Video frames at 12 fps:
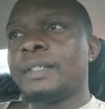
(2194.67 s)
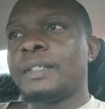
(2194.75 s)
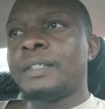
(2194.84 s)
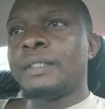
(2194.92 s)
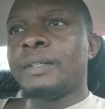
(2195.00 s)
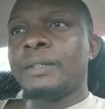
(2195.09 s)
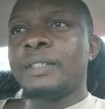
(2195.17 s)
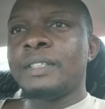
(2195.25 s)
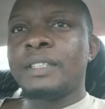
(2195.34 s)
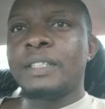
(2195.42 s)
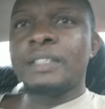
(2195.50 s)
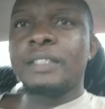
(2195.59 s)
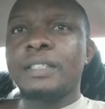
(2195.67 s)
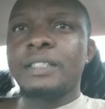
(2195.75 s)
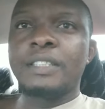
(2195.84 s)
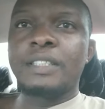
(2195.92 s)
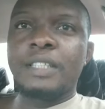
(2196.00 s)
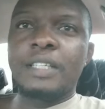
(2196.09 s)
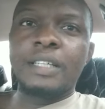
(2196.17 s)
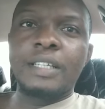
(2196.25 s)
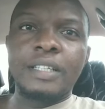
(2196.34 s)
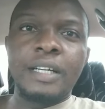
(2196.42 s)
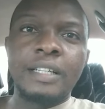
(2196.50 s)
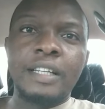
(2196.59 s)
You know, is
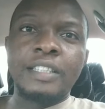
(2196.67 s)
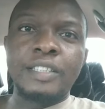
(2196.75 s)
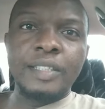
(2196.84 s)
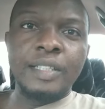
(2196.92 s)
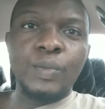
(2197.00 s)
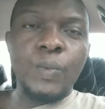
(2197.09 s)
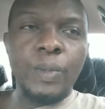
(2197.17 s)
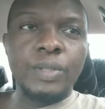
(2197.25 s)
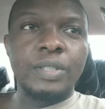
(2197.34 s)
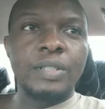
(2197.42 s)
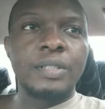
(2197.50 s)
an ancient quote.